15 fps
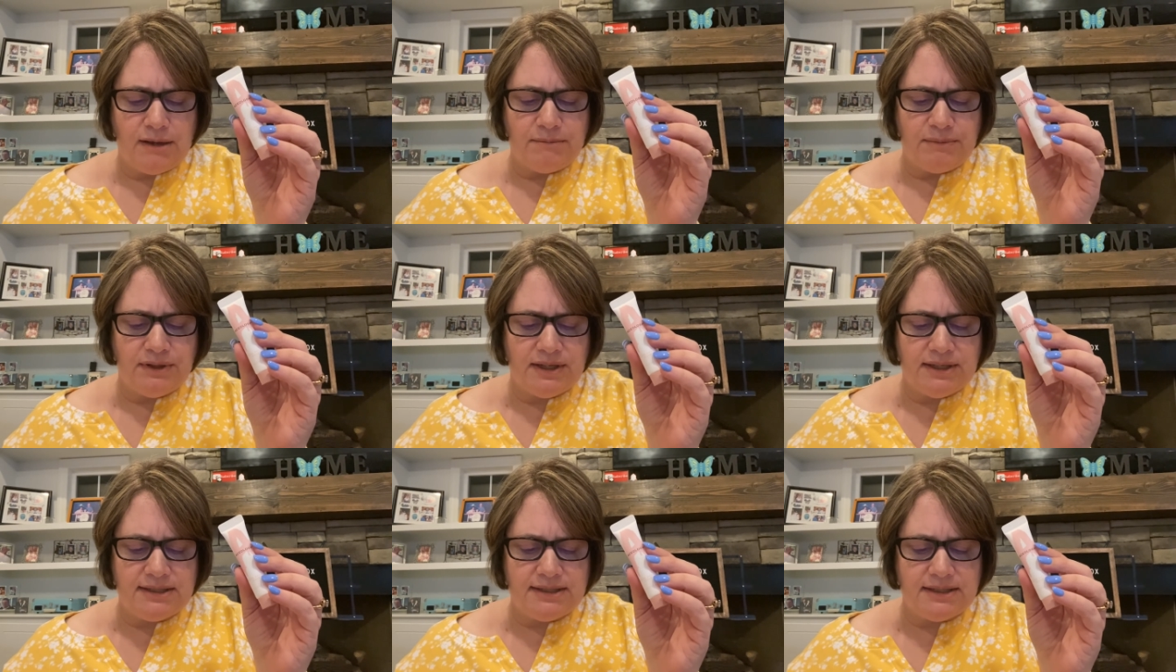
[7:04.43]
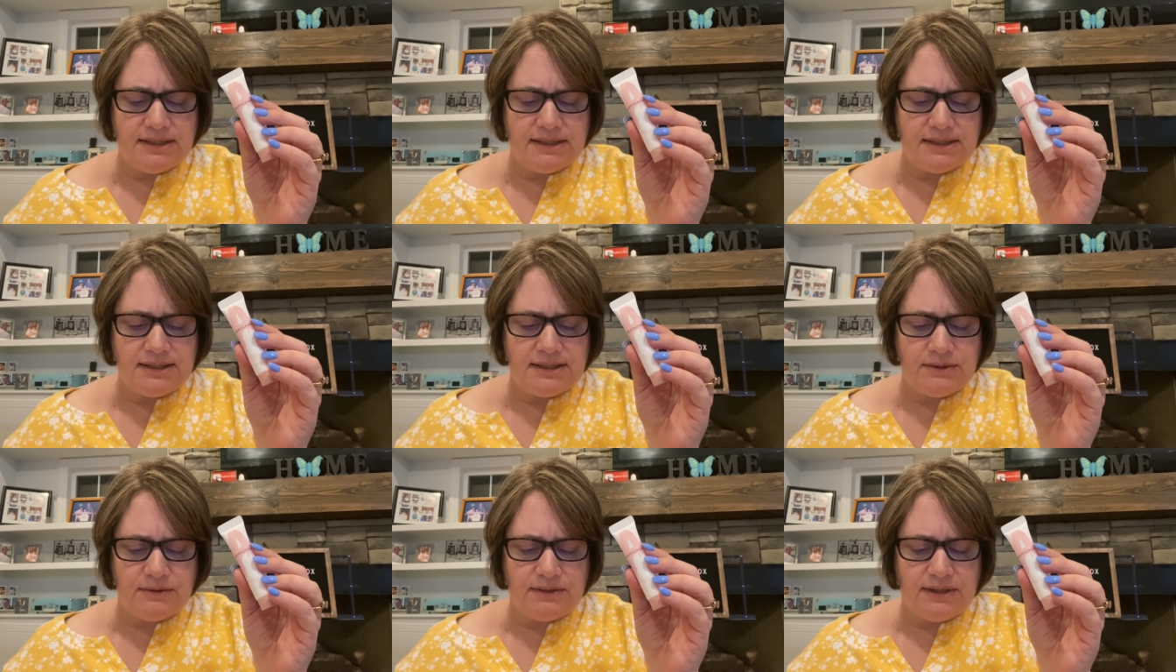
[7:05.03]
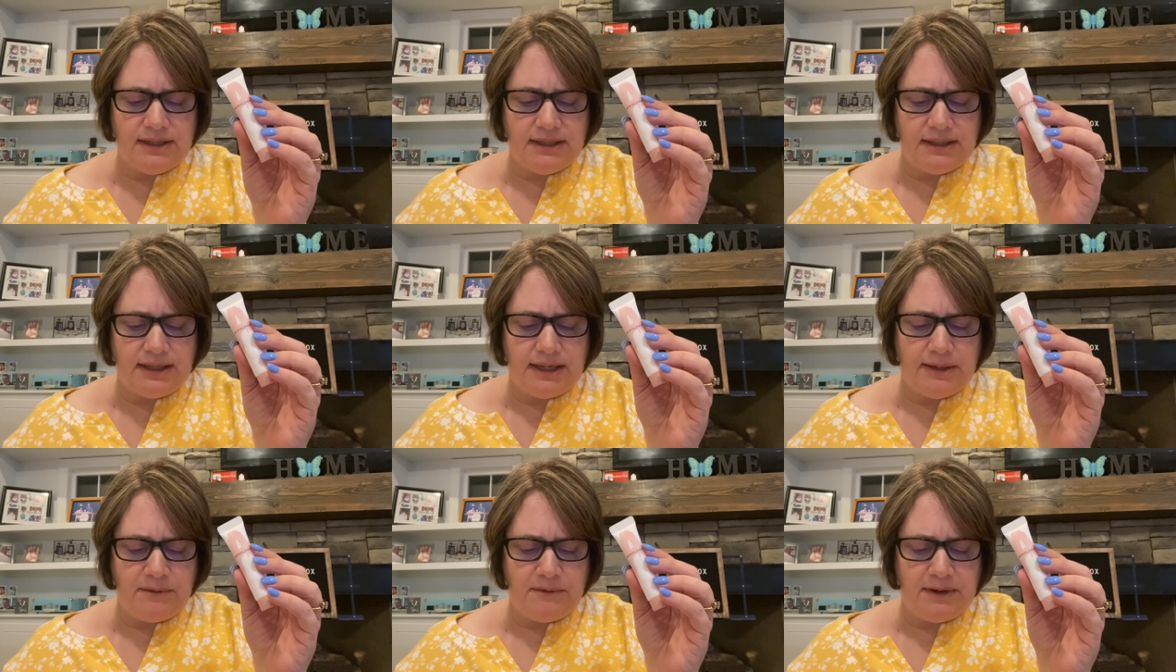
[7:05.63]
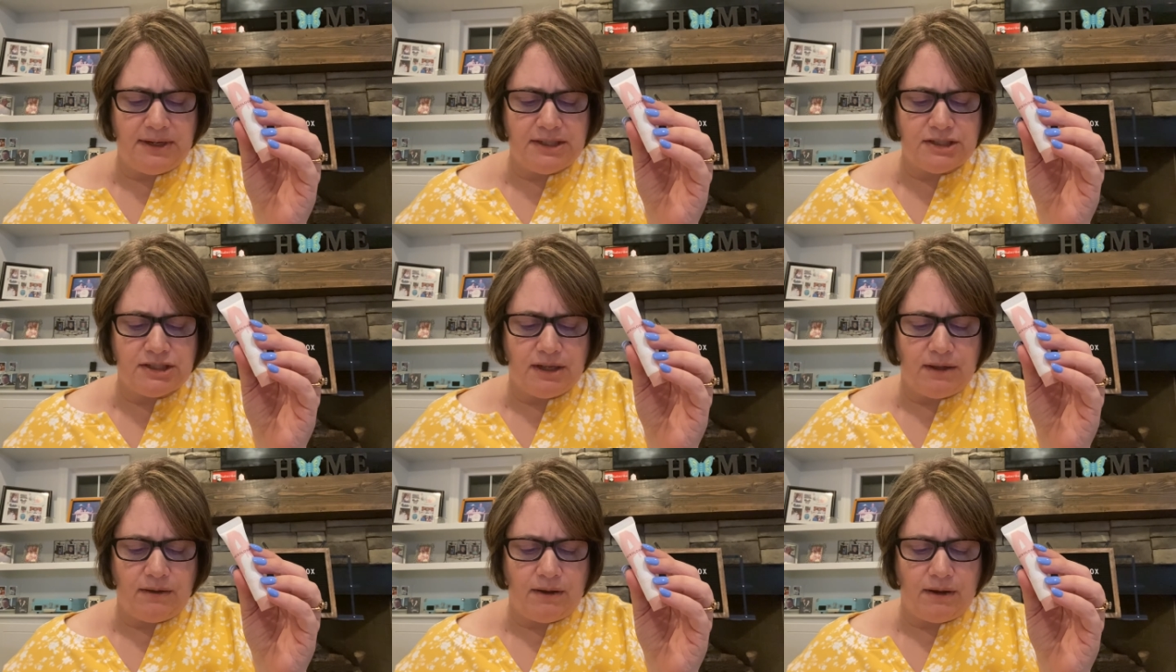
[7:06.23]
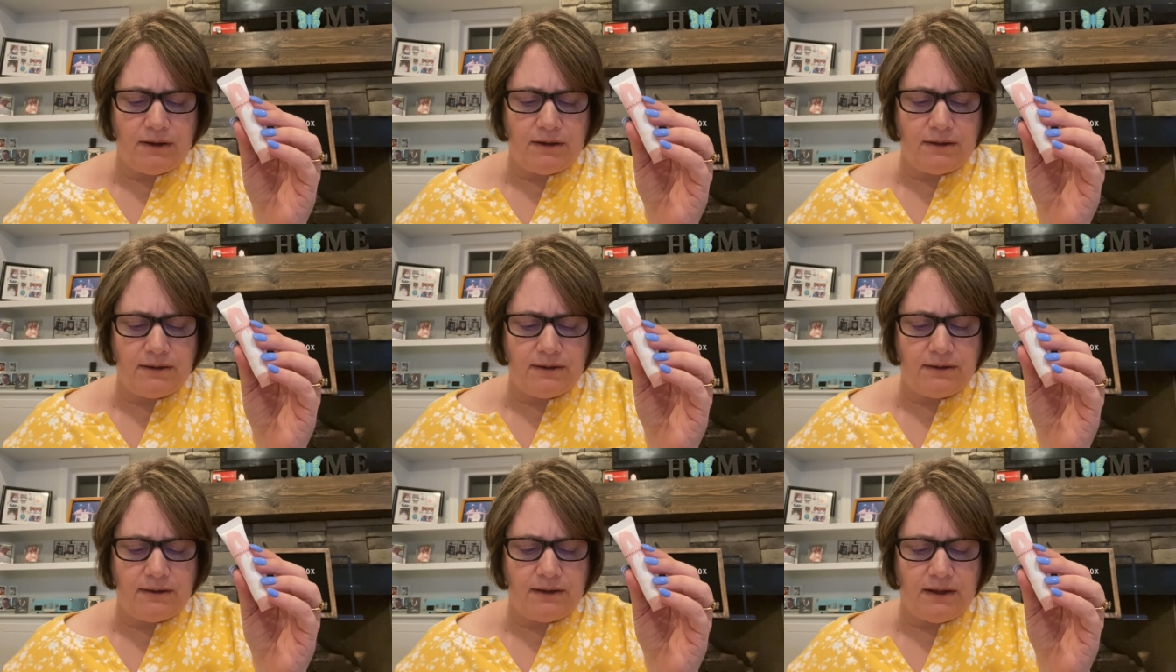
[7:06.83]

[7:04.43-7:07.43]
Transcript: Plus, the silky lightweight gel